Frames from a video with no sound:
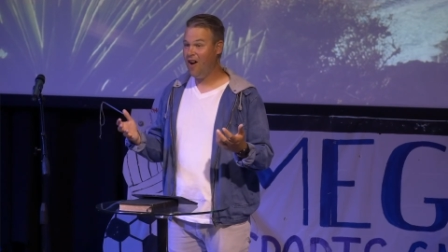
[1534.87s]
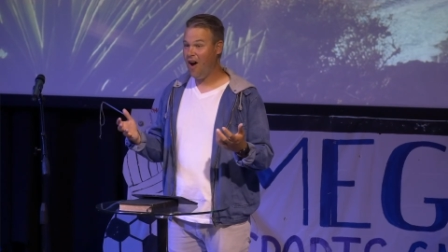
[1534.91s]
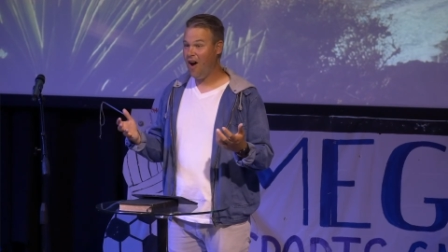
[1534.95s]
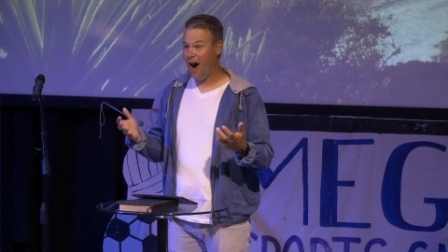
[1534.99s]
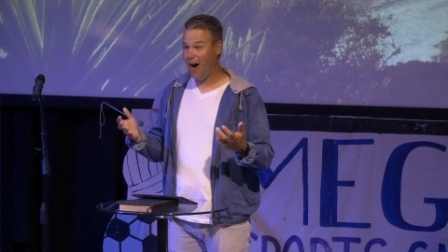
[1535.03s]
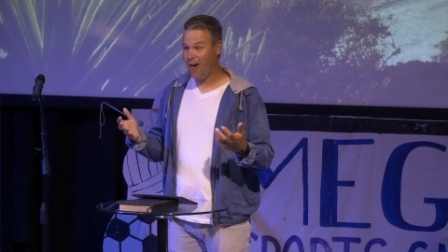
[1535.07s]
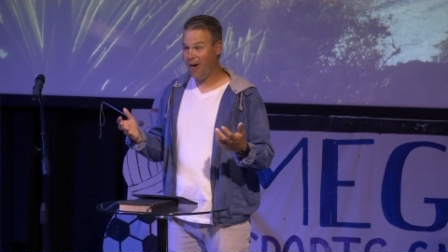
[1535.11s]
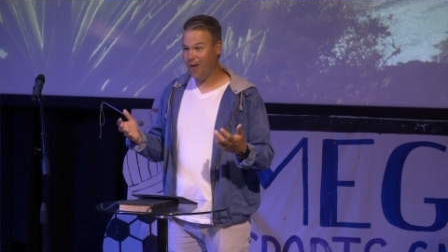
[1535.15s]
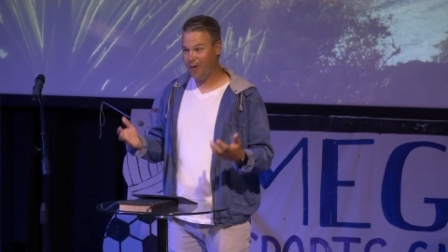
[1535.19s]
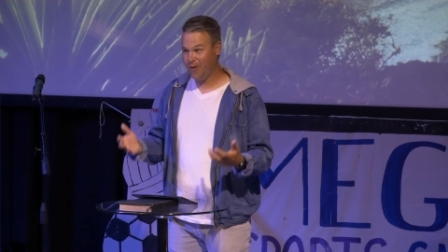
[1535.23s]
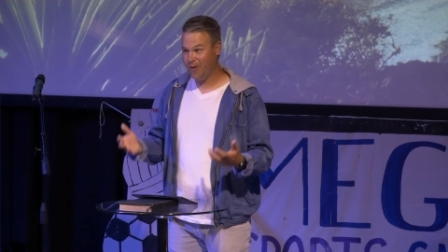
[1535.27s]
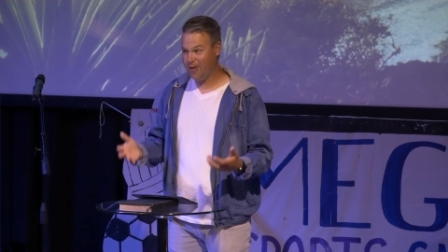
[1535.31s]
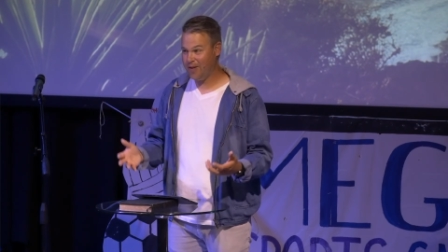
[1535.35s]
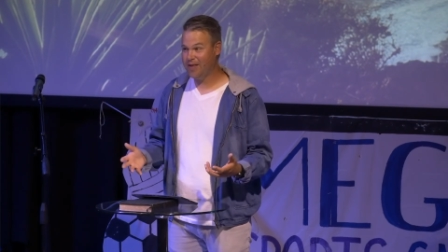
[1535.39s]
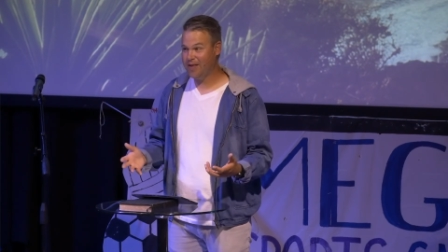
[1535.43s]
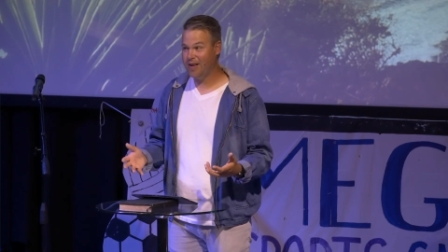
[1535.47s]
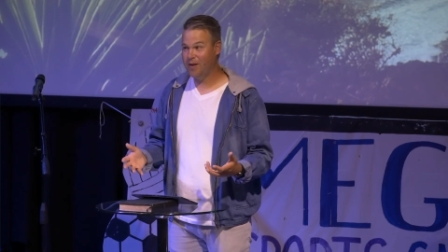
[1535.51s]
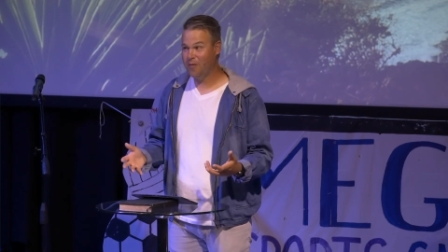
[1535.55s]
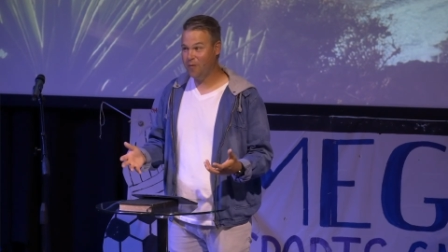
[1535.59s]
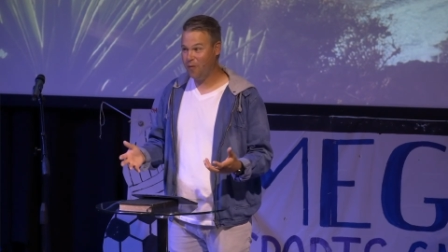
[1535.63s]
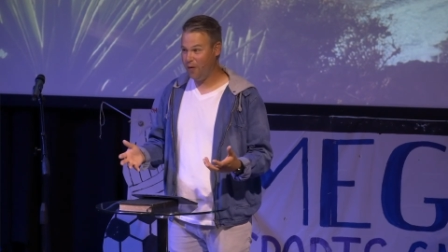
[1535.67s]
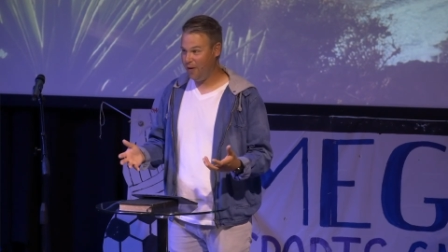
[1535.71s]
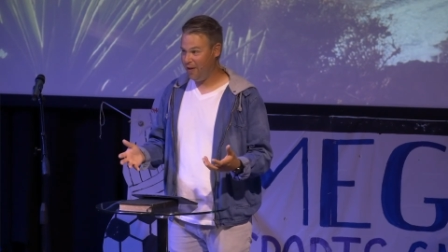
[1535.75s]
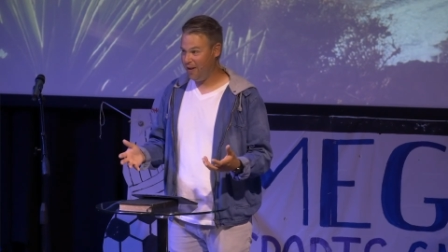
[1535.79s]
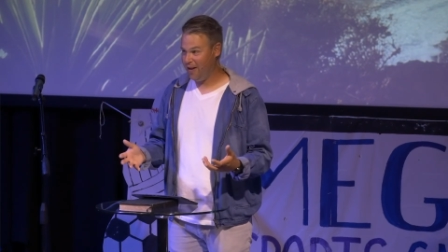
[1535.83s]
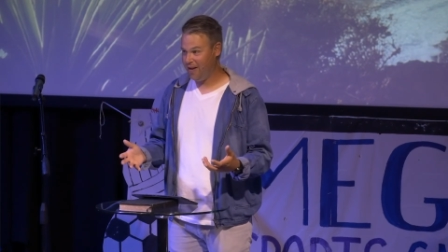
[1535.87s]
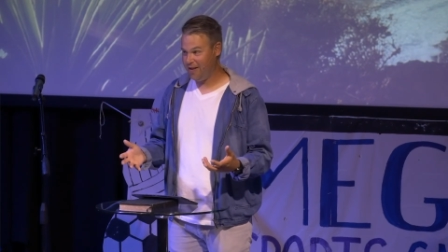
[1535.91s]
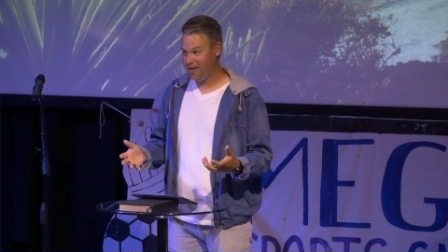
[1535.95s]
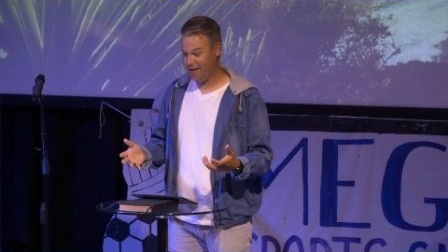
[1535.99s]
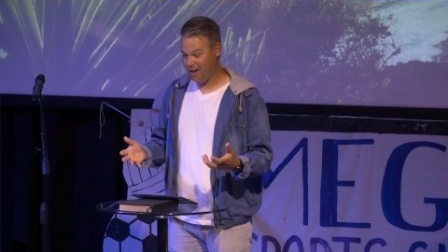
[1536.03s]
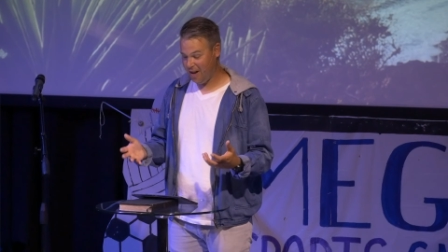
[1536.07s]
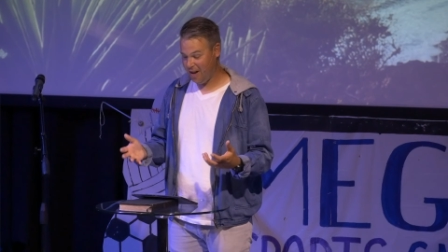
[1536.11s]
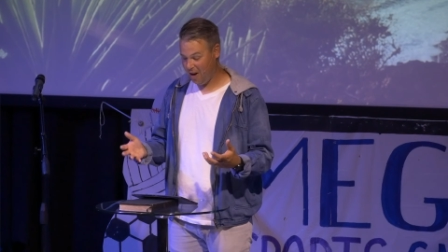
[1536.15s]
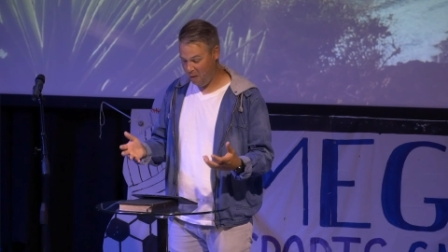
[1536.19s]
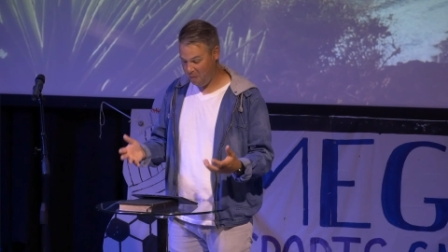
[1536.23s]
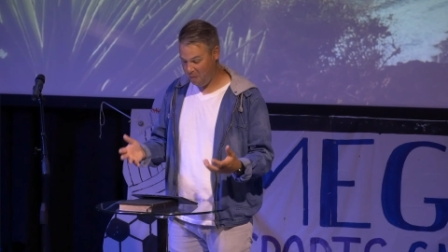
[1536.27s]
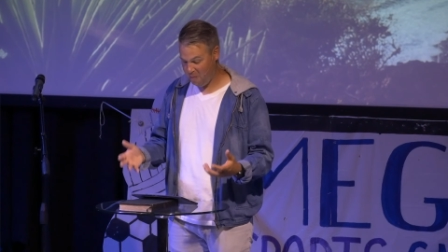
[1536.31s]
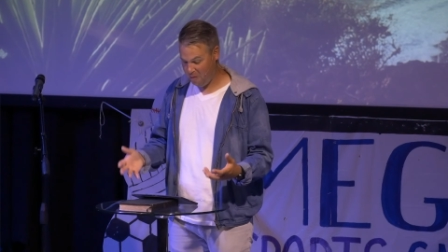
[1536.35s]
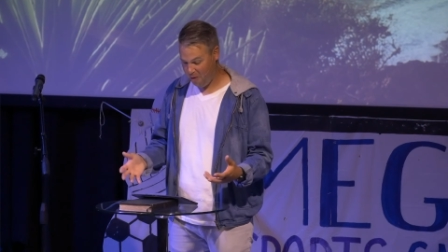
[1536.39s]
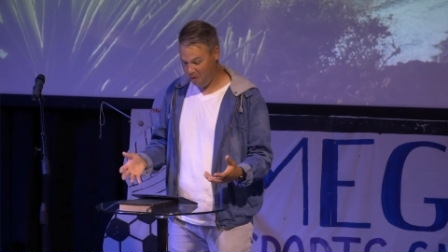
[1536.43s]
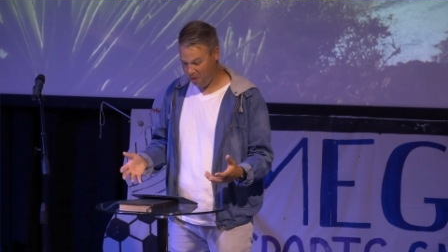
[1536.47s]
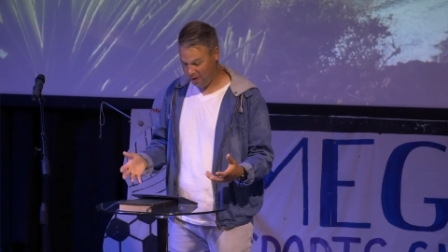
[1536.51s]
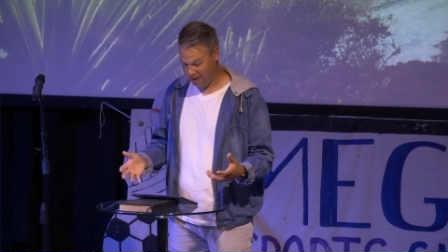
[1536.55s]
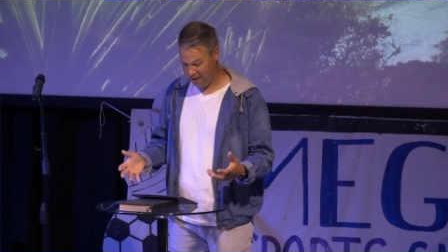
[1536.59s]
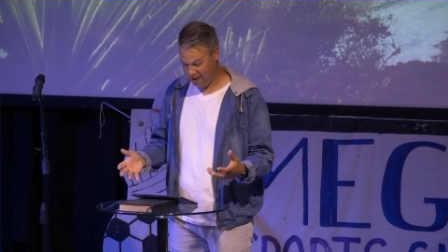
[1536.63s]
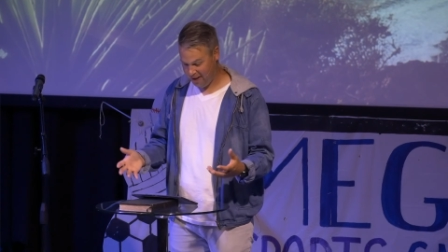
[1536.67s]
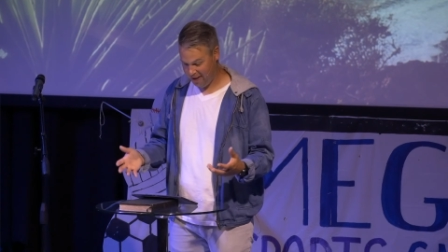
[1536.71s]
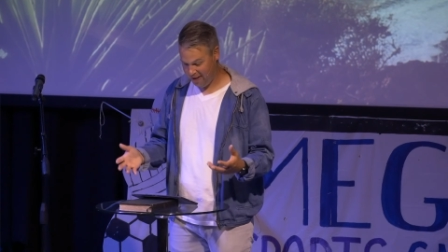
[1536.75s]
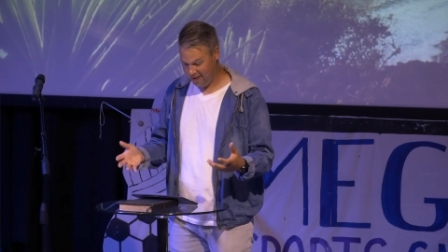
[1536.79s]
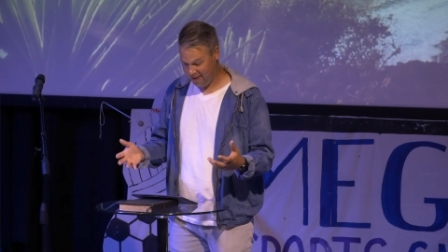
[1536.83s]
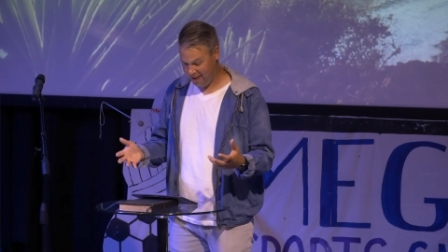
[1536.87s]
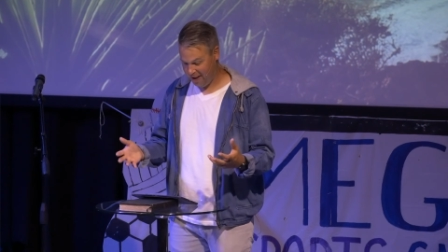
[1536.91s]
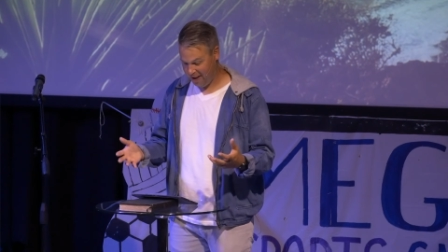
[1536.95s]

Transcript: our own sinfulness and our brokenness